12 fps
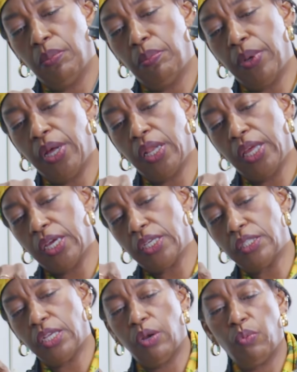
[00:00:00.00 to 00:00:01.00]
but like I
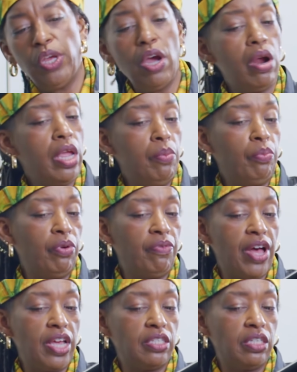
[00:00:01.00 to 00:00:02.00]
said, we are
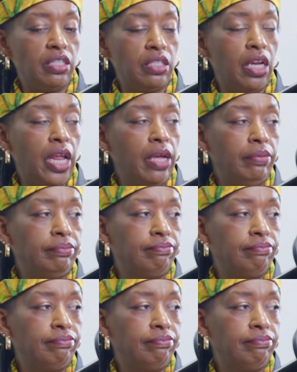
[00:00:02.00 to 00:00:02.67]
improvising today.